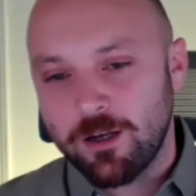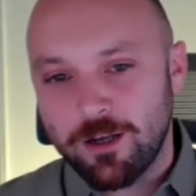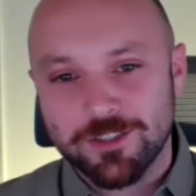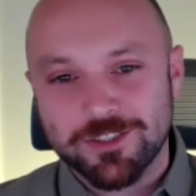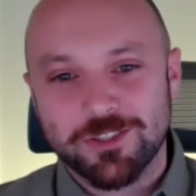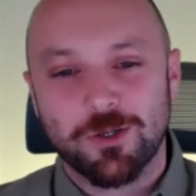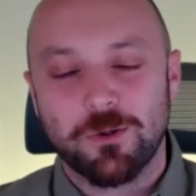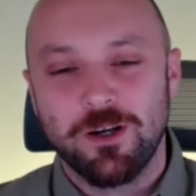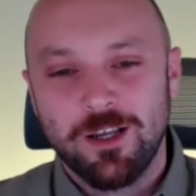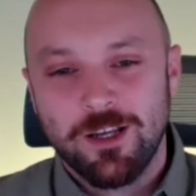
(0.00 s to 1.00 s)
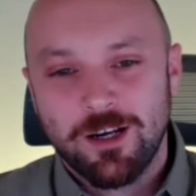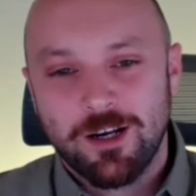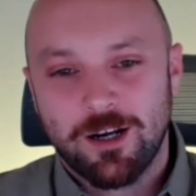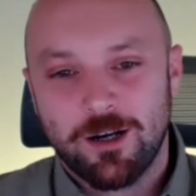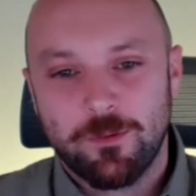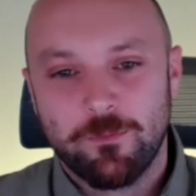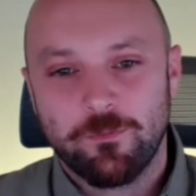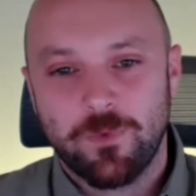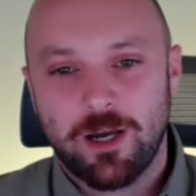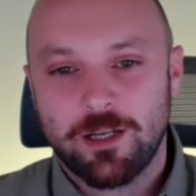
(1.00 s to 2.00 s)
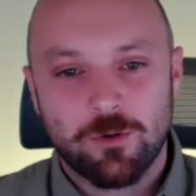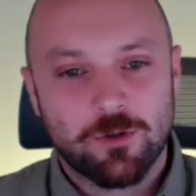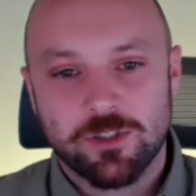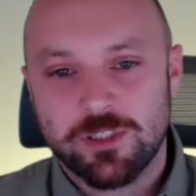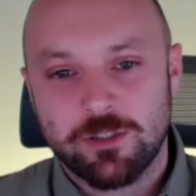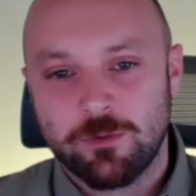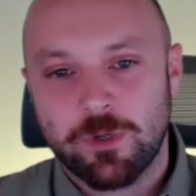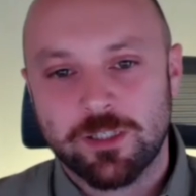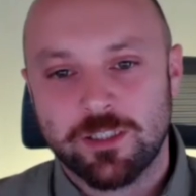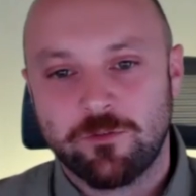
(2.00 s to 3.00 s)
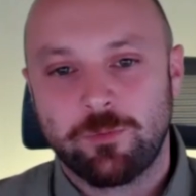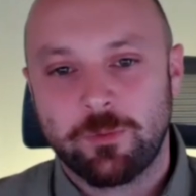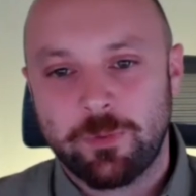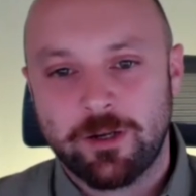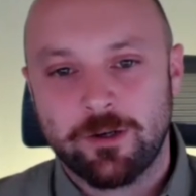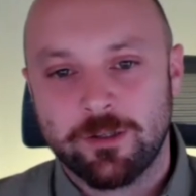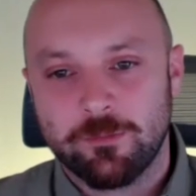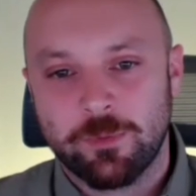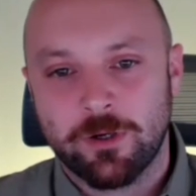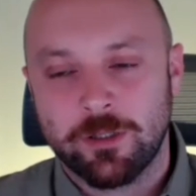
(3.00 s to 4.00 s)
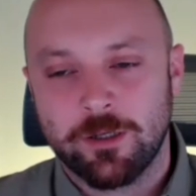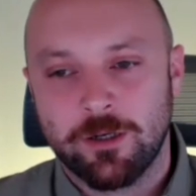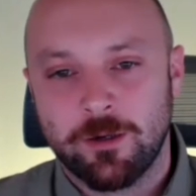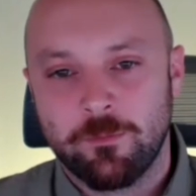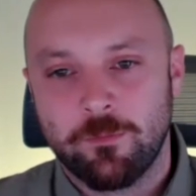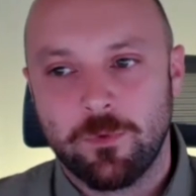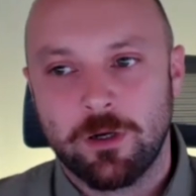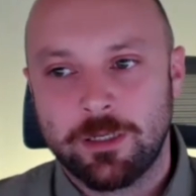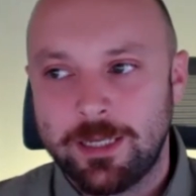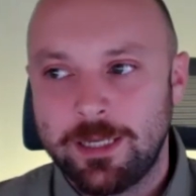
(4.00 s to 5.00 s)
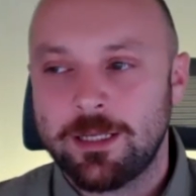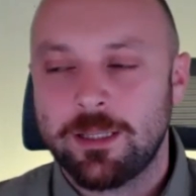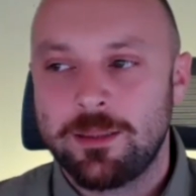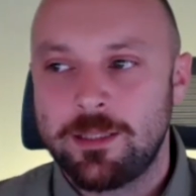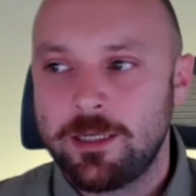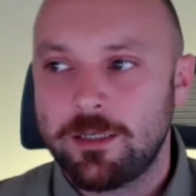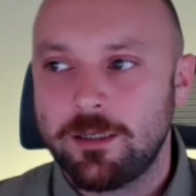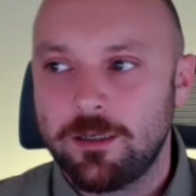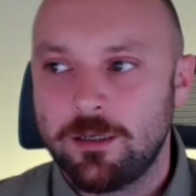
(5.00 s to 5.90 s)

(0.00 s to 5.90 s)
Uh, so um, I don't consider myself prepared, but um, again, I think,